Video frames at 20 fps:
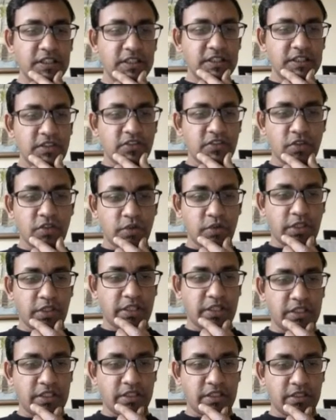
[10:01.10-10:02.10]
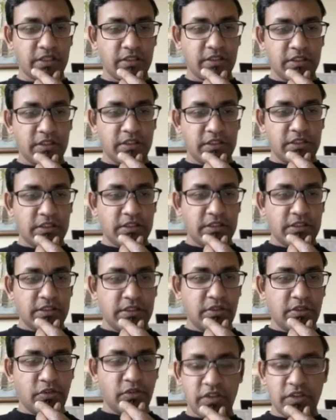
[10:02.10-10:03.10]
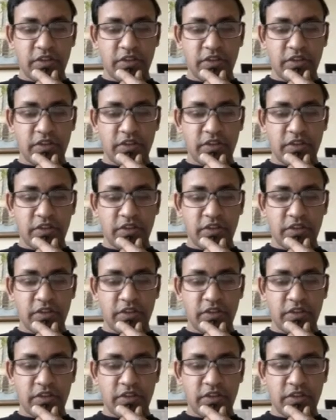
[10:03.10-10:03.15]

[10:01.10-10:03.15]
So here you see